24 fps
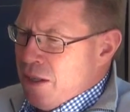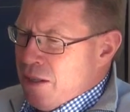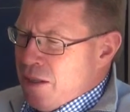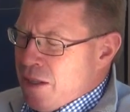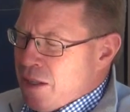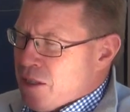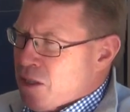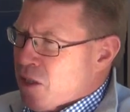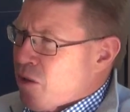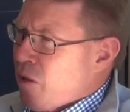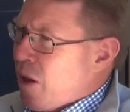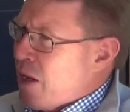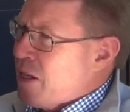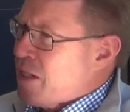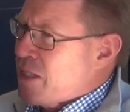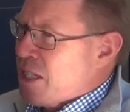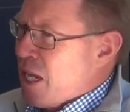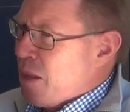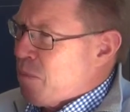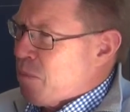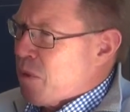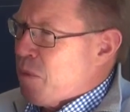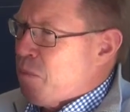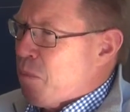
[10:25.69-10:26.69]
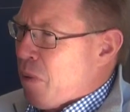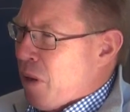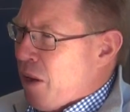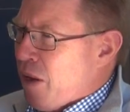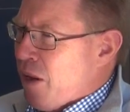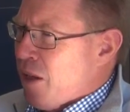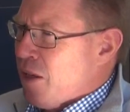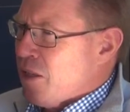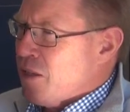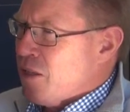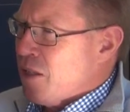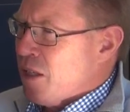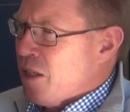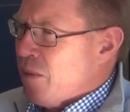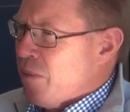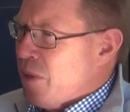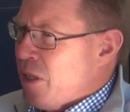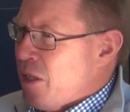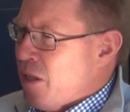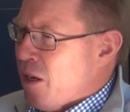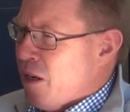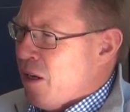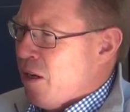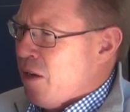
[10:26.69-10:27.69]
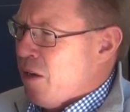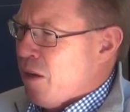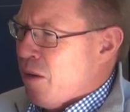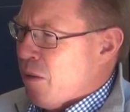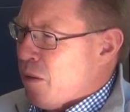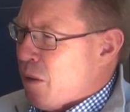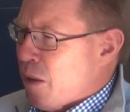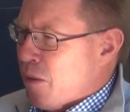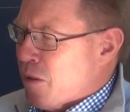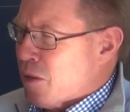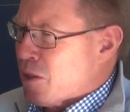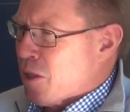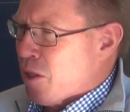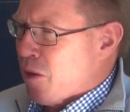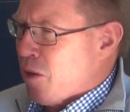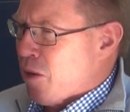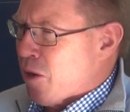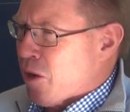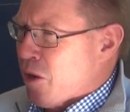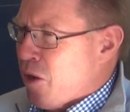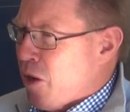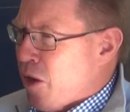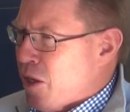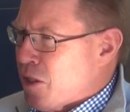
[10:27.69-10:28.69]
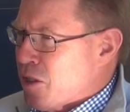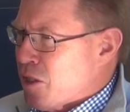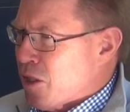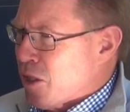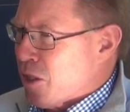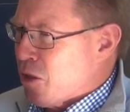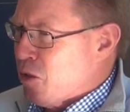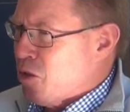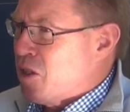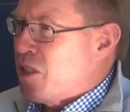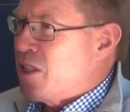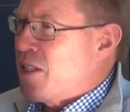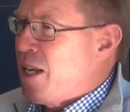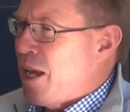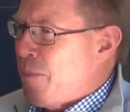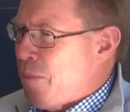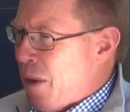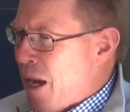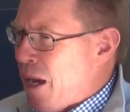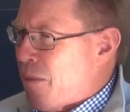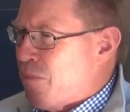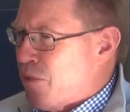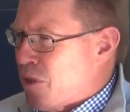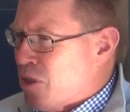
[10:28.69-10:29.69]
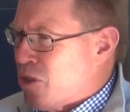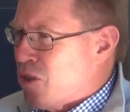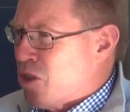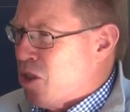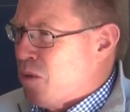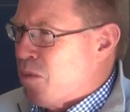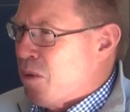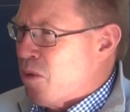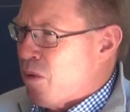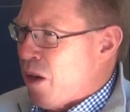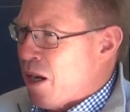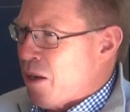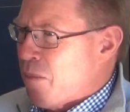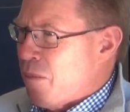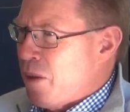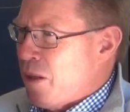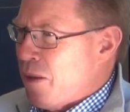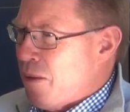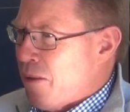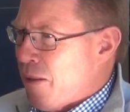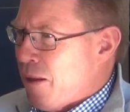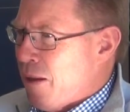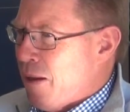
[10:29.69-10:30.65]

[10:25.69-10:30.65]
There's a great depth of players. I mean, I think there's a lot of guys that could step up to Super Rugby.